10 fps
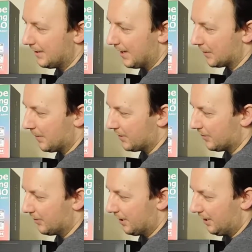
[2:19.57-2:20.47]
as I
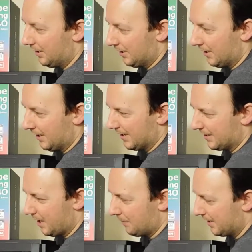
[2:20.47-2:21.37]
mentioned earlier, and
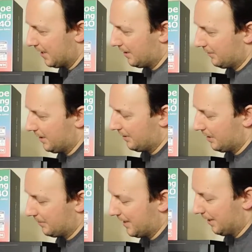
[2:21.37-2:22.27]
it's up and down, up and down,
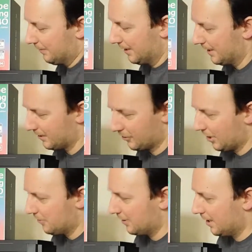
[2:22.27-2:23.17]
up and down. And as I
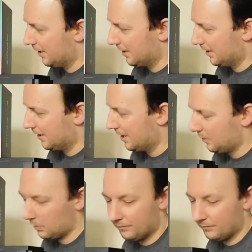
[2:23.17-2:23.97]
showed earlier, we're